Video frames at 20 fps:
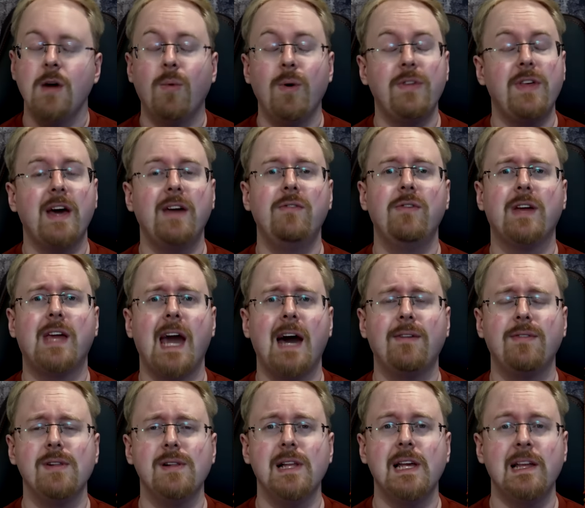with Henry
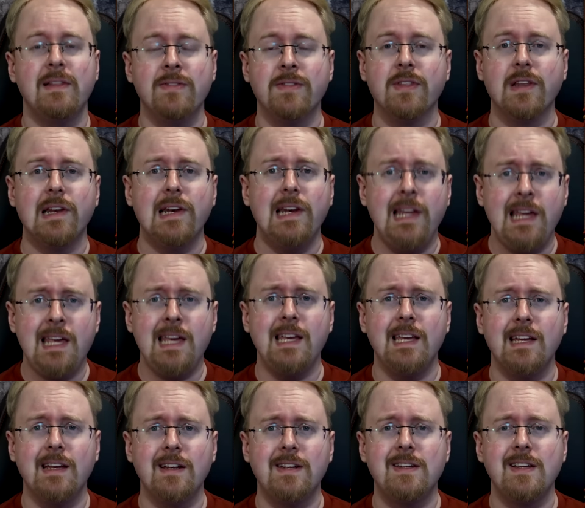Cavill in the
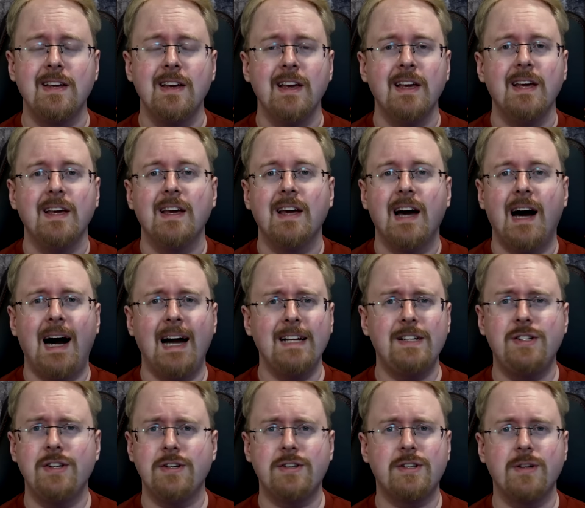lead, I
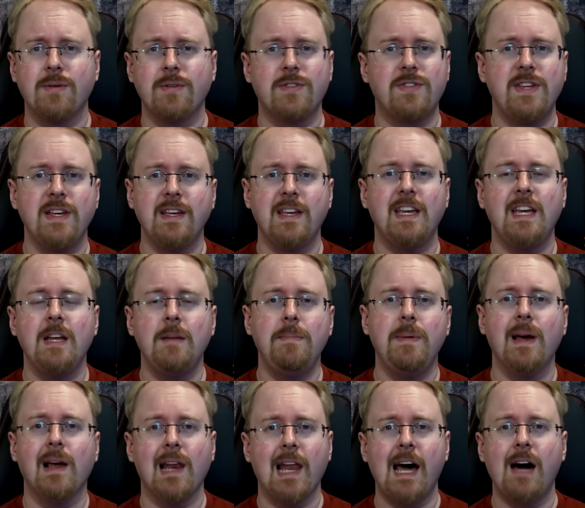just don't think he'd
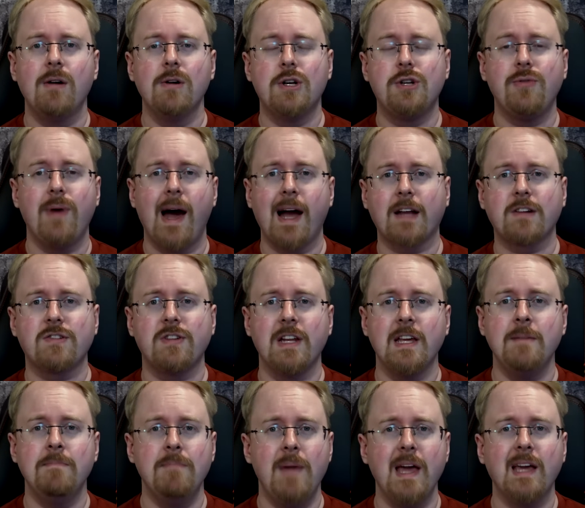be allowed to
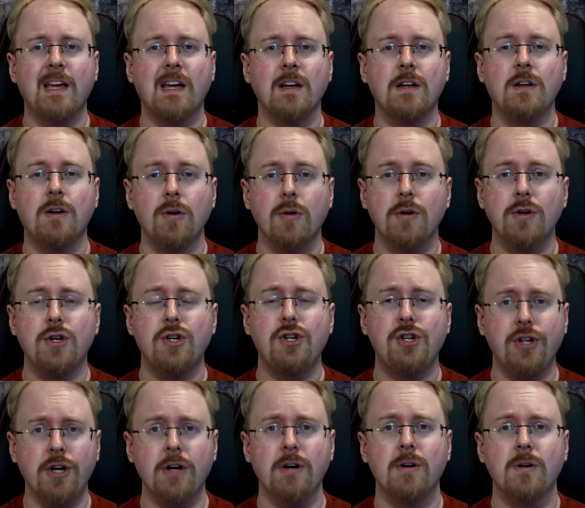actually make a good
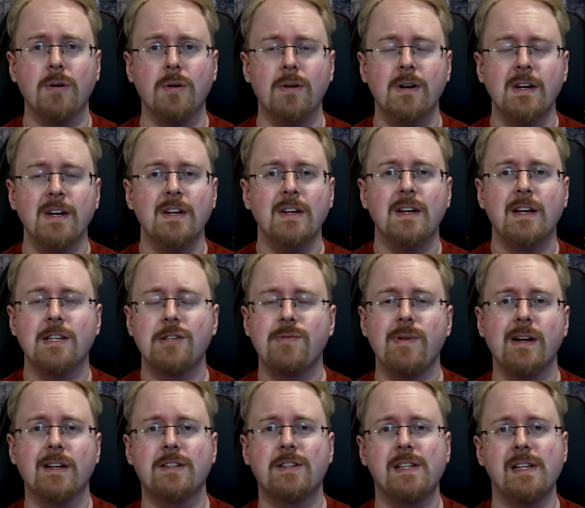show, as
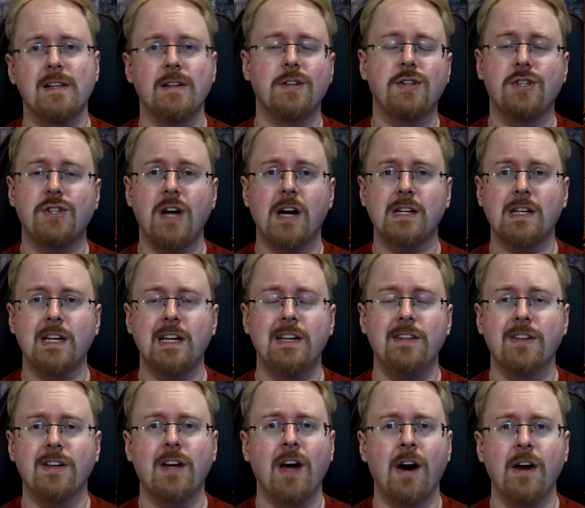we are still stuck
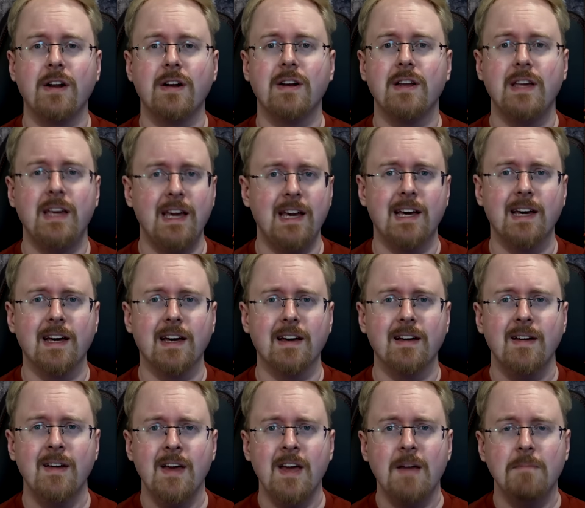in the current
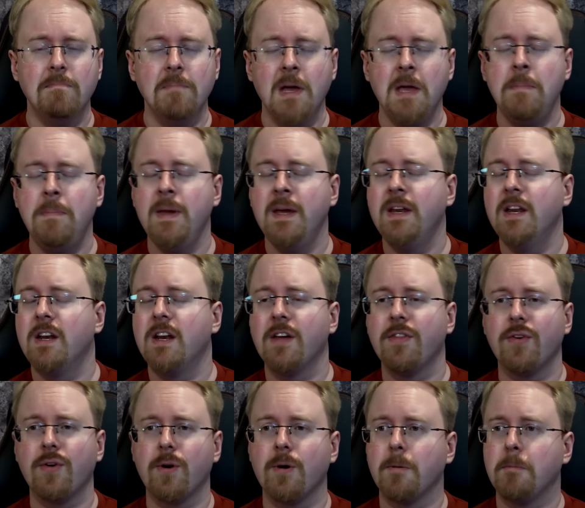year. Maybe in
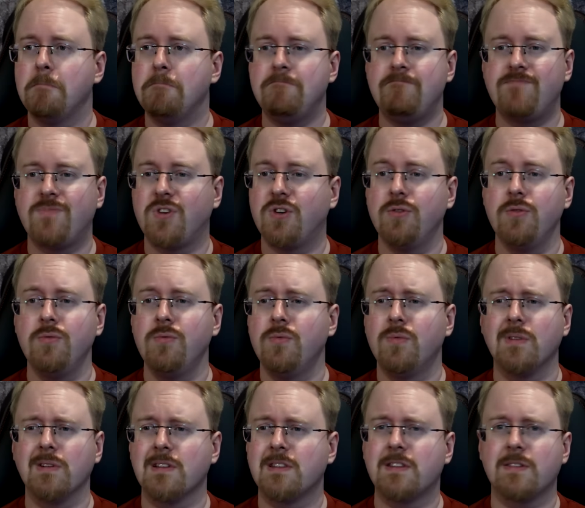another 2
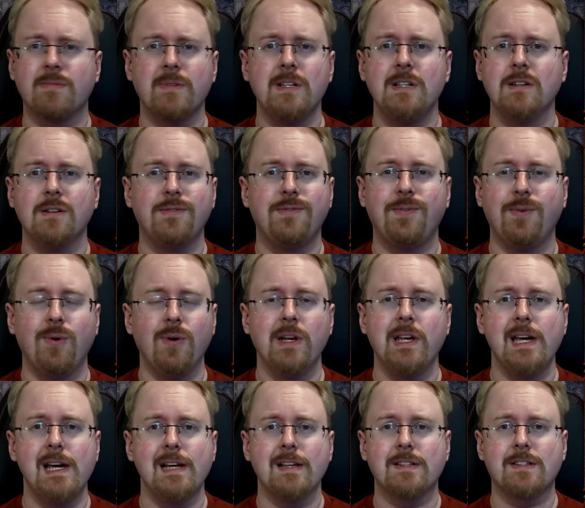or 3 or 4
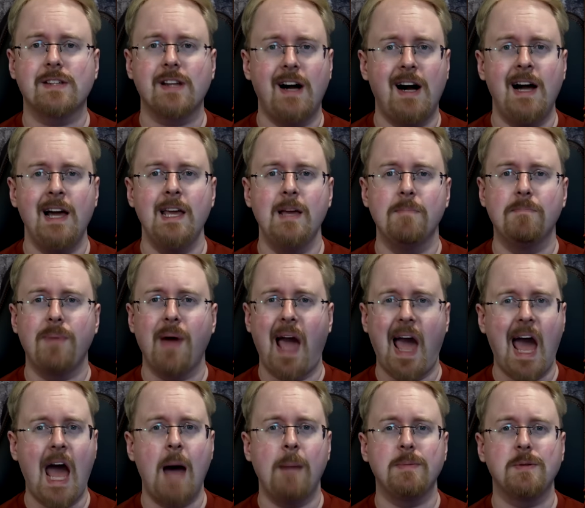years' time,
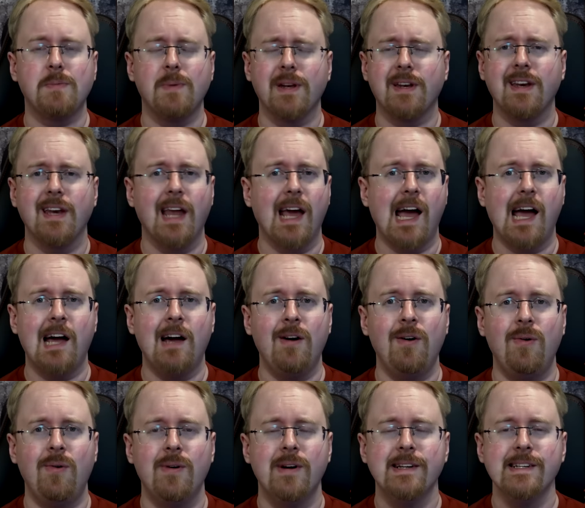perhaps, but
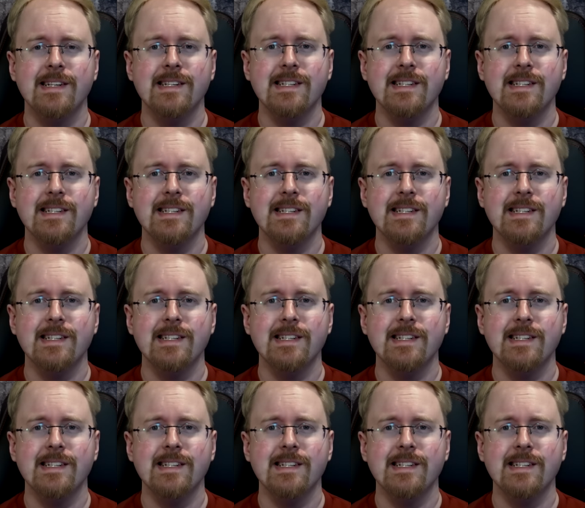now,